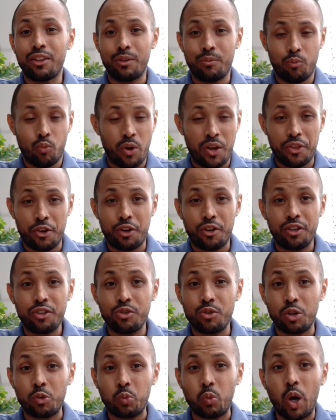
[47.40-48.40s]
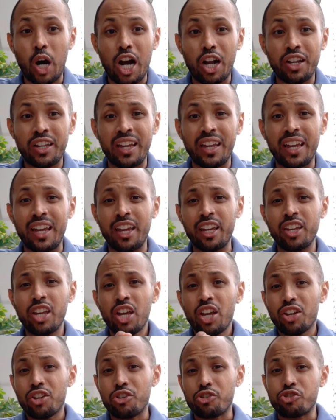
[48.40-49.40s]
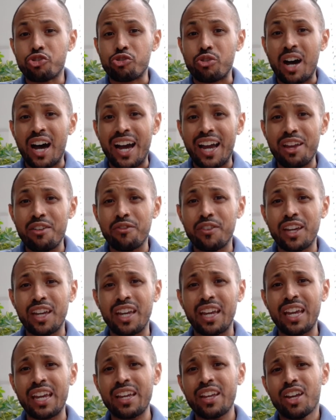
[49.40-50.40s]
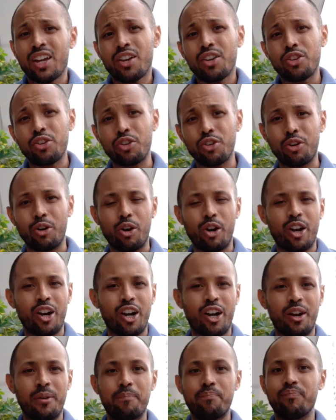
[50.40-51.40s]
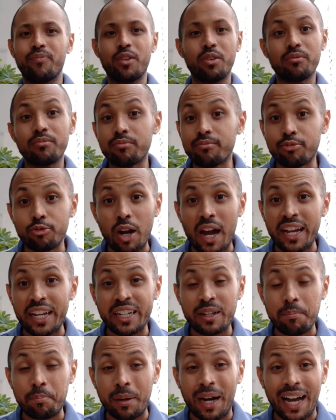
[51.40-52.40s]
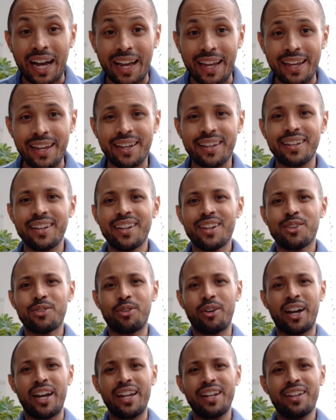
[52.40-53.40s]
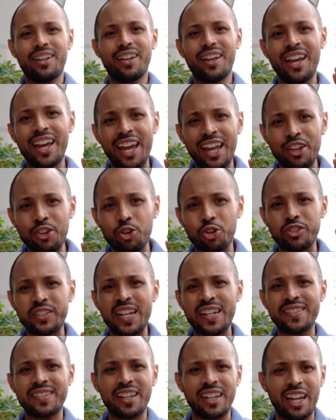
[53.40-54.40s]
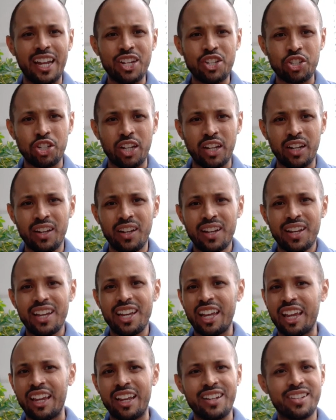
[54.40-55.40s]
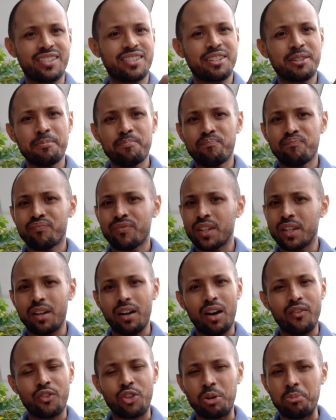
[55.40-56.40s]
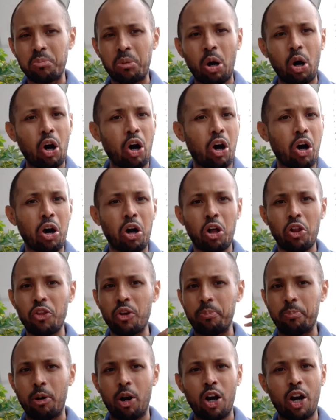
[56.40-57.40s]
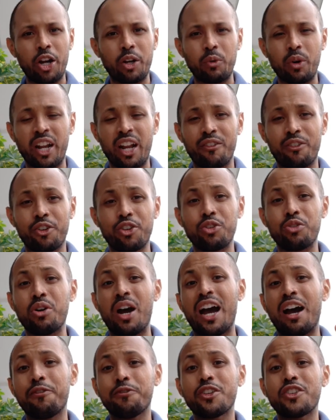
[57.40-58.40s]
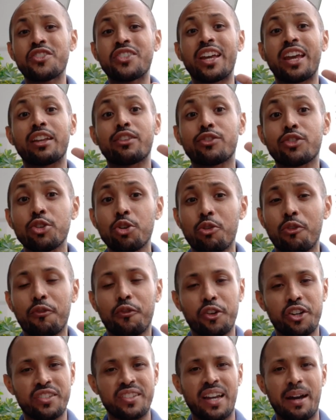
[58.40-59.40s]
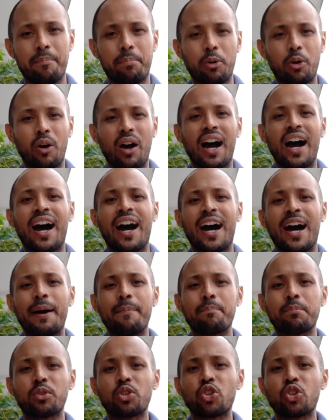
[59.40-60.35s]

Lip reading: whether you're walking, you're driving, you're riding a bike, right? And your destination is the mall, the park, whatever, you have to say to. For example, I'm